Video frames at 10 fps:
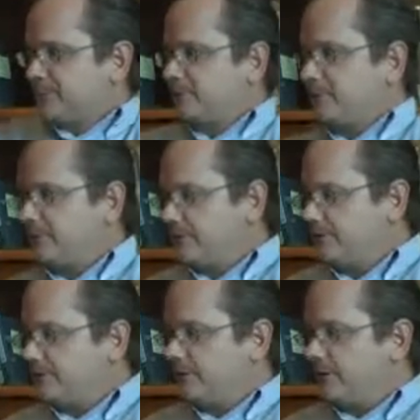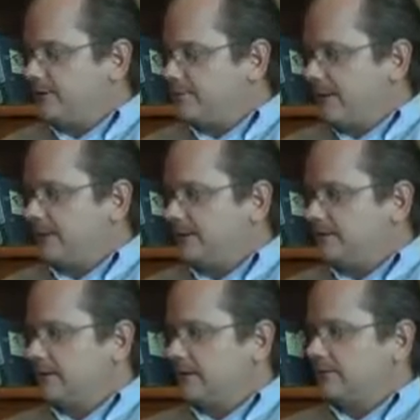But the critical point that
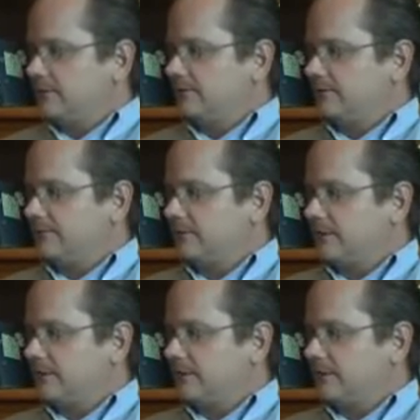Benkler and others